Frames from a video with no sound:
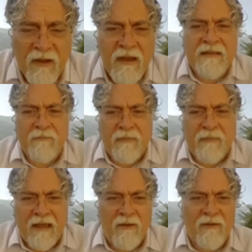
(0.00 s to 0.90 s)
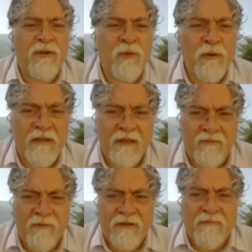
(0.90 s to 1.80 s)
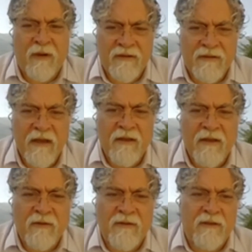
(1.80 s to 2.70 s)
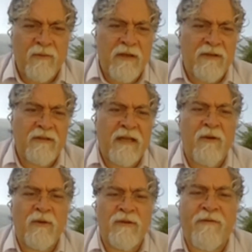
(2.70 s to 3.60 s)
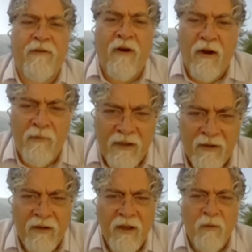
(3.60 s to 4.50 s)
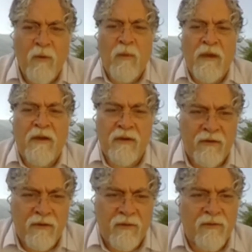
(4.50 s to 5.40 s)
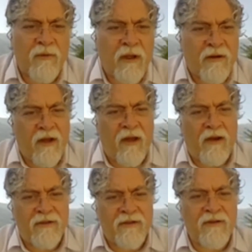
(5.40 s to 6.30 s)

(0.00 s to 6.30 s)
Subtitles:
It's about intuitive response to a situation that goes far beyond what we could do through our knowledge.